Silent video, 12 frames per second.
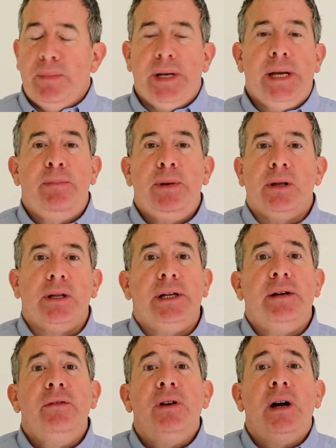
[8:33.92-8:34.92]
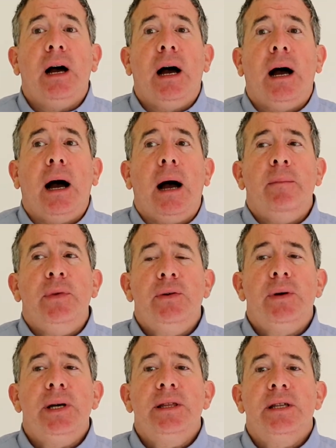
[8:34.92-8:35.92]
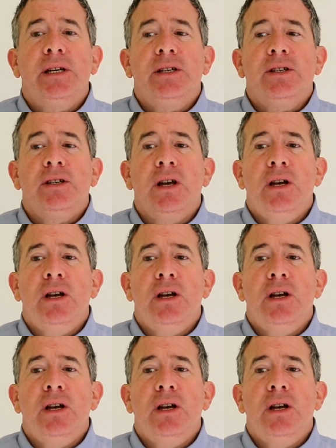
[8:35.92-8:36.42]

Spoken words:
manipulative. I'm doing this